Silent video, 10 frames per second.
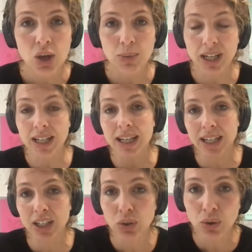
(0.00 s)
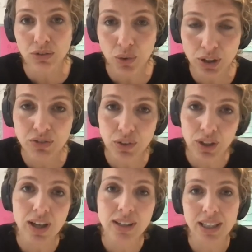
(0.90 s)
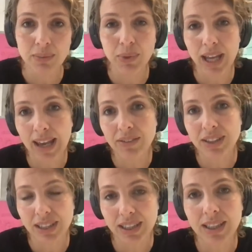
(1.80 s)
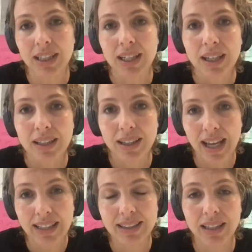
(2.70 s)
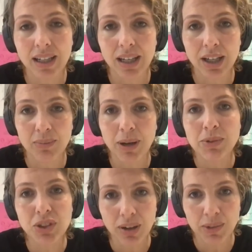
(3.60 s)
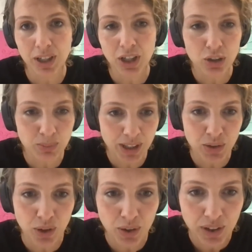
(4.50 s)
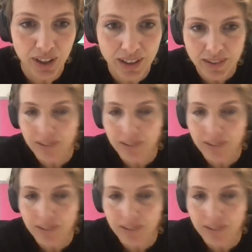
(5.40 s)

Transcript: But in the EU, of course, for a long time, we have seen that, I'm sorry, I'm going to close my door, hold on.